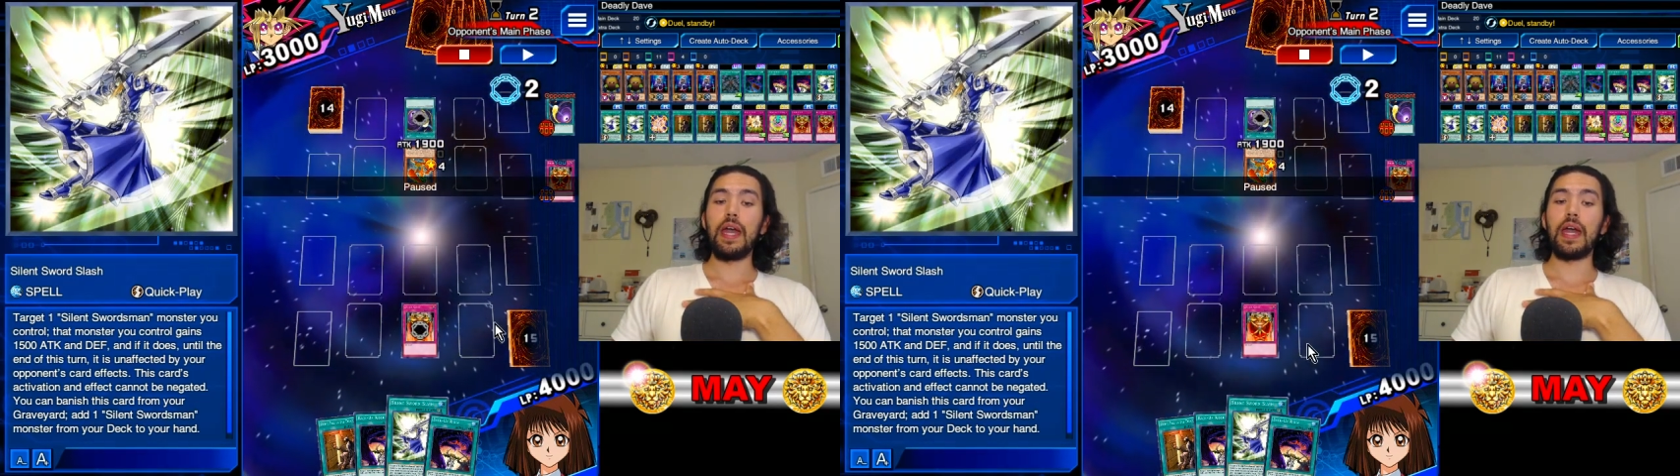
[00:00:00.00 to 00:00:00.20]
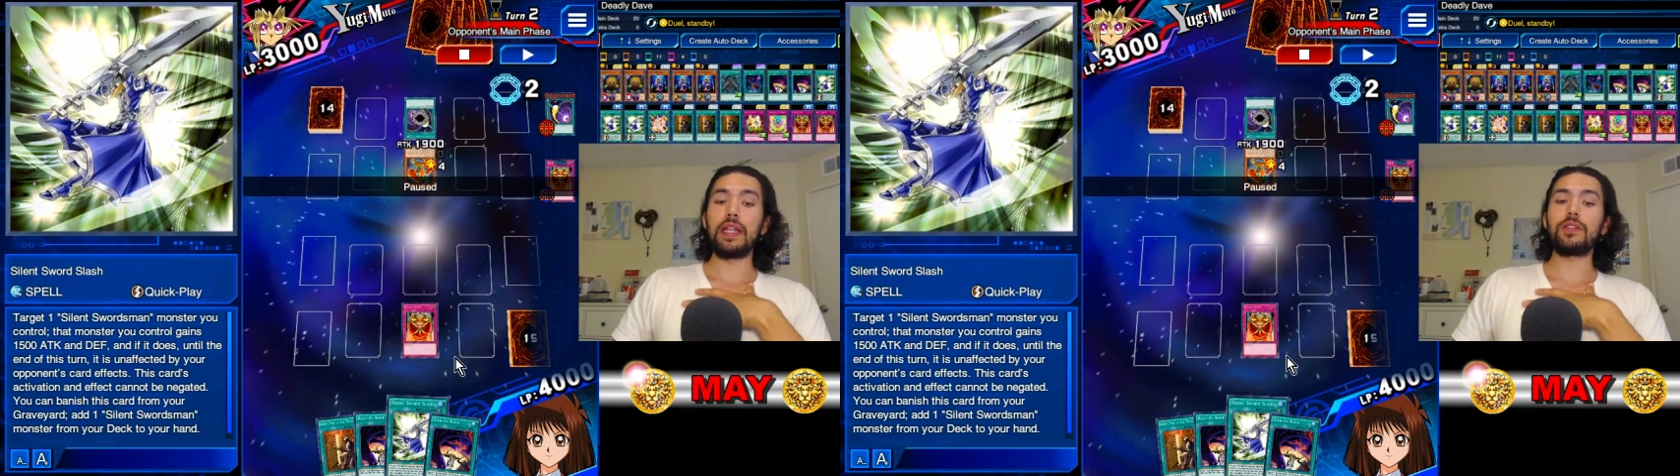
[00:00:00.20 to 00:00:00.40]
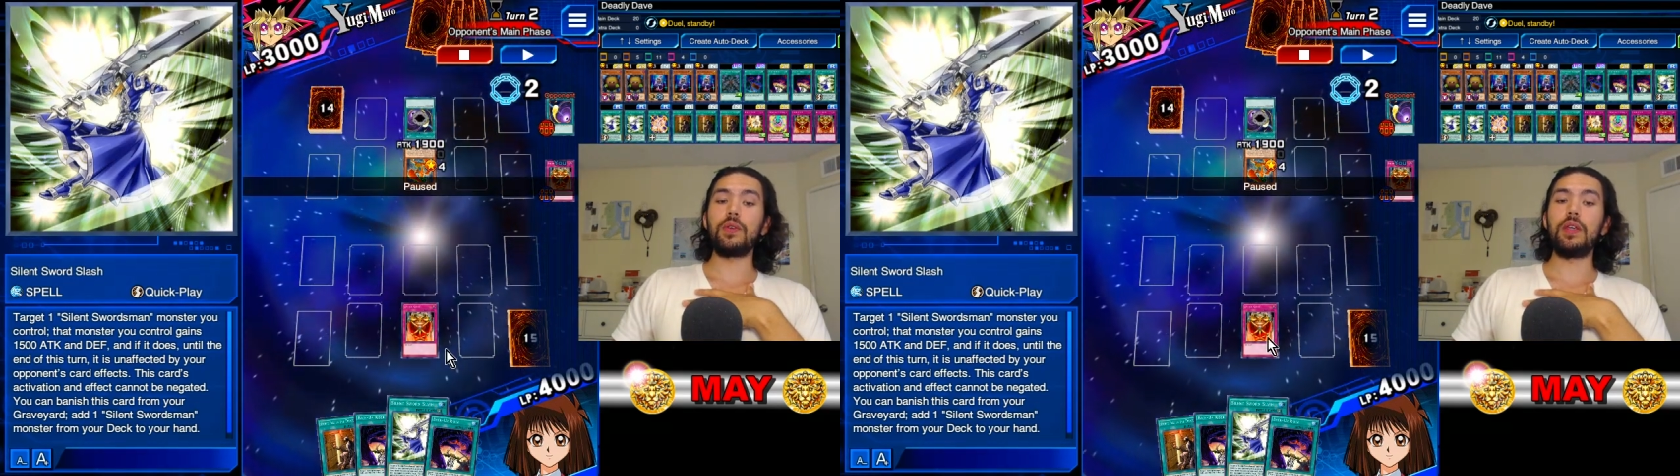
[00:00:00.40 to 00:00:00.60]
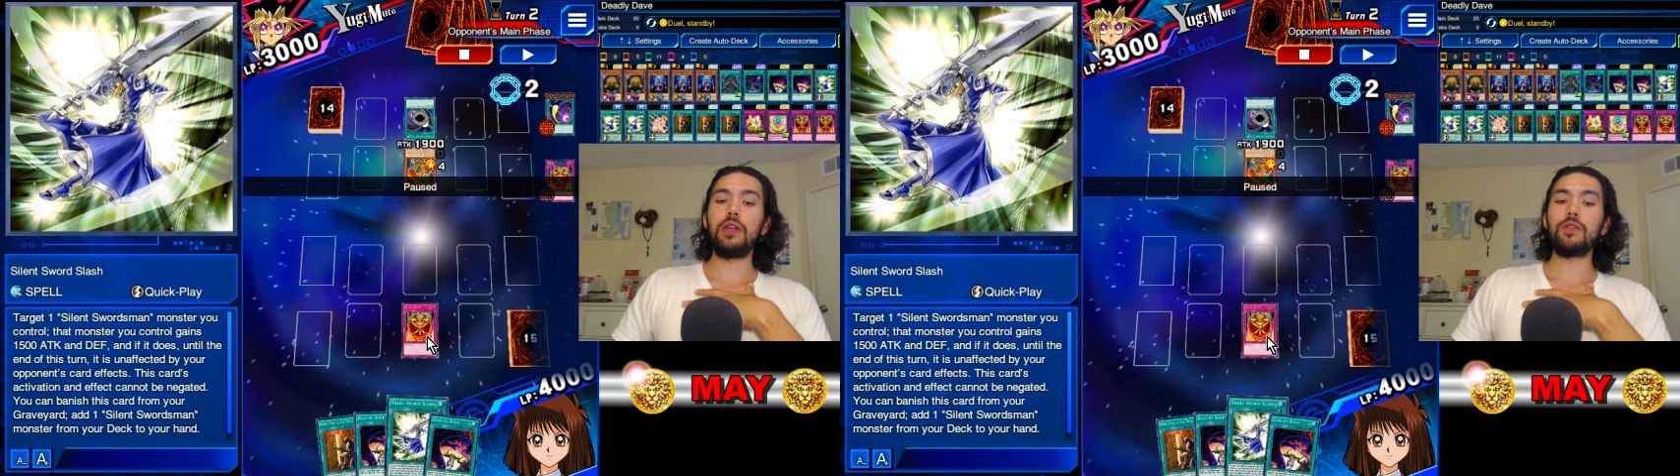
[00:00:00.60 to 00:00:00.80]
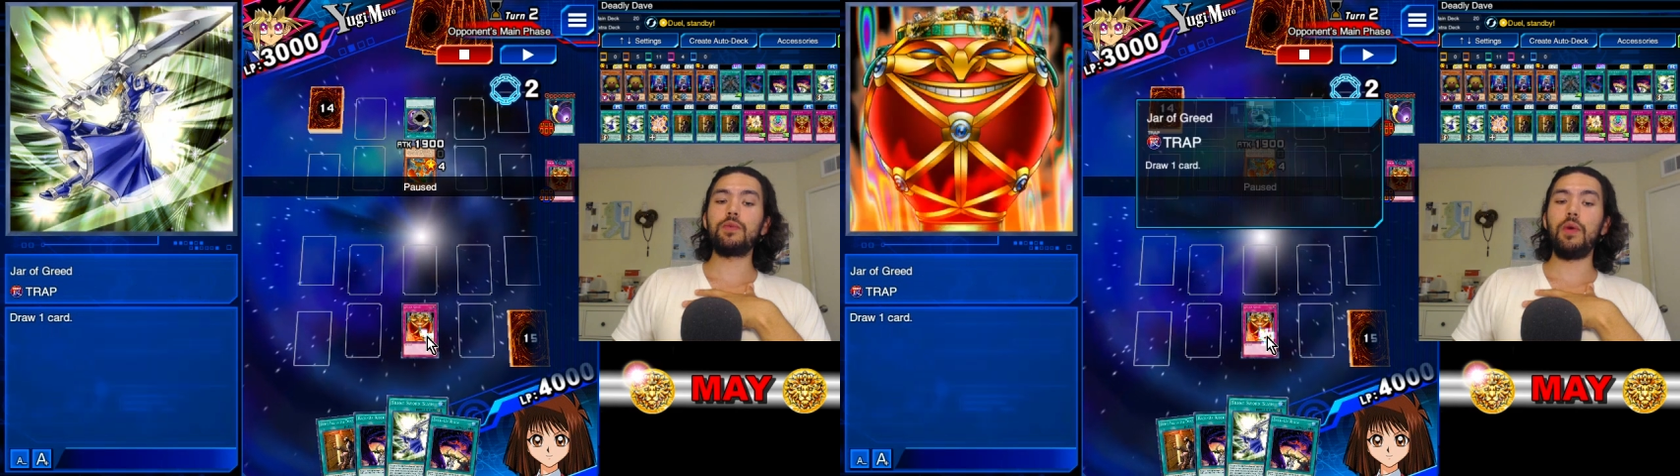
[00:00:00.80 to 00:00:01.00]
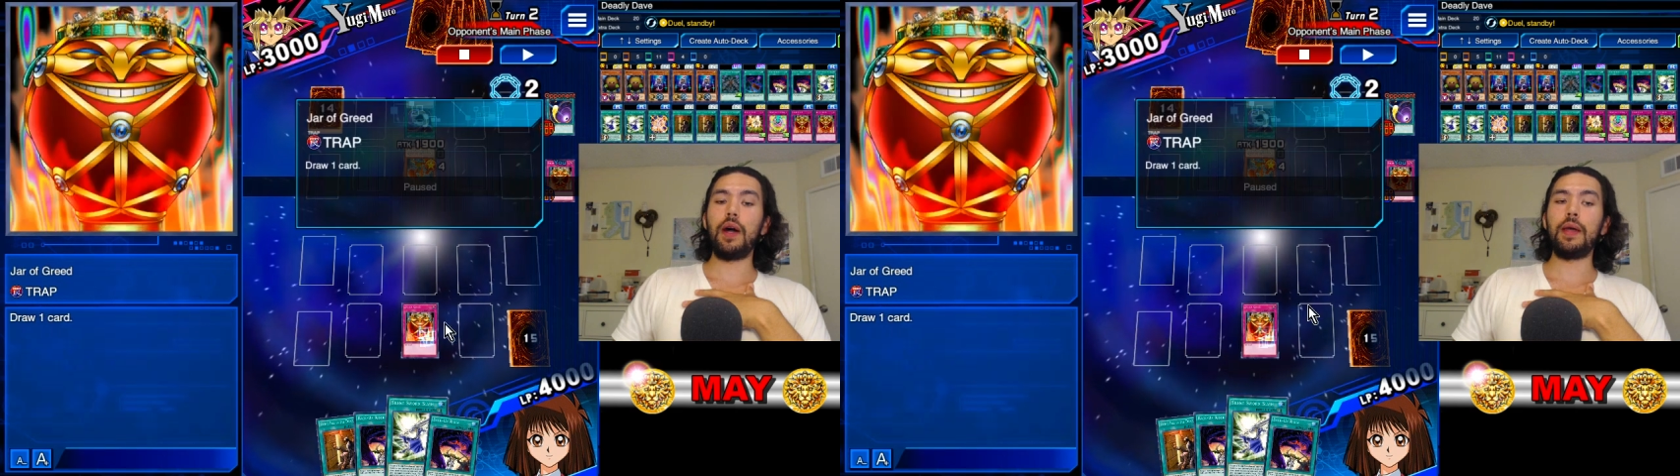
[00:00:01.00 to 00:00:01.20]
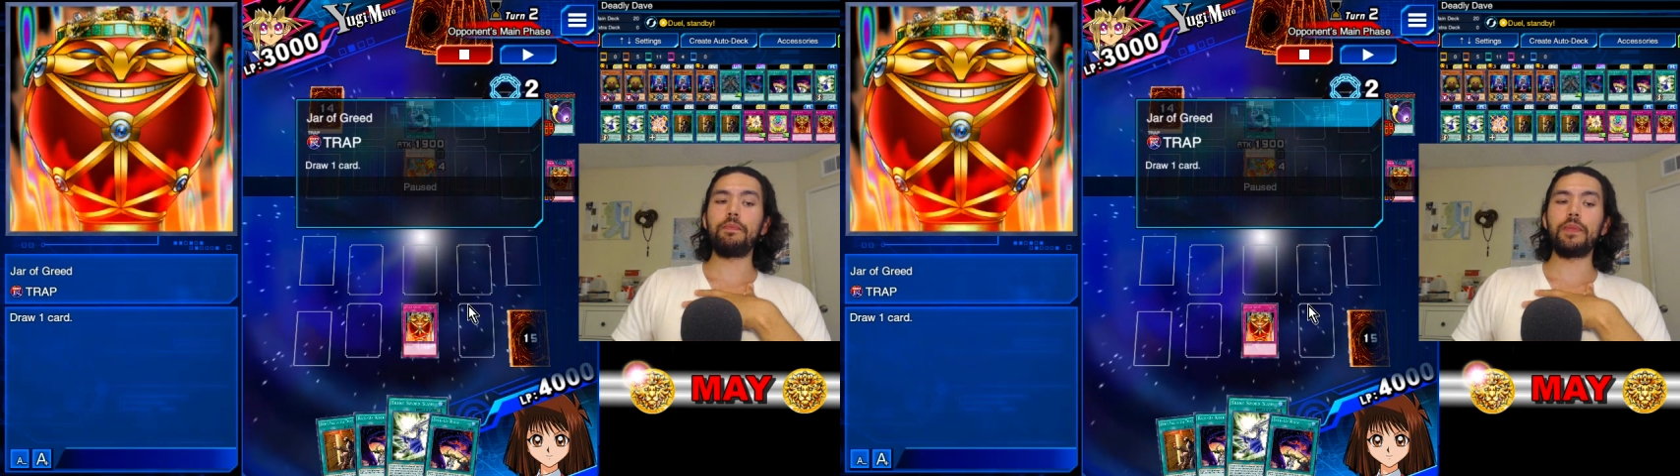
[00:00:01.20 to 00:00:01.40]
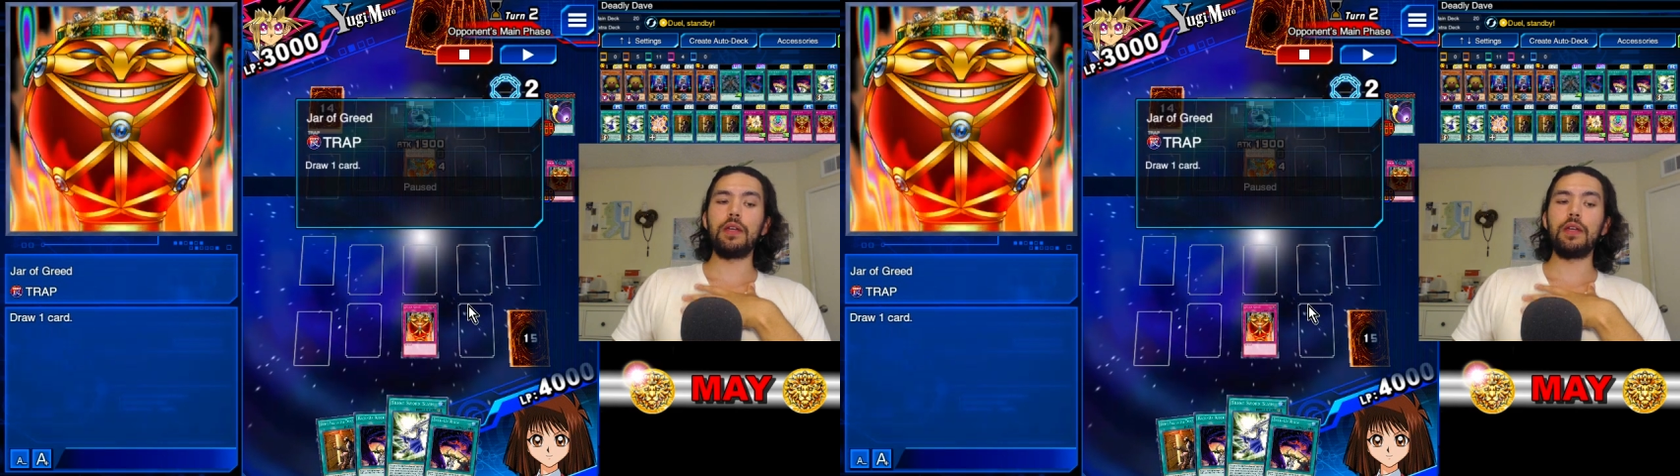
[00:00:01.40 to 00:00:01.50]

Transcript: and then so here's why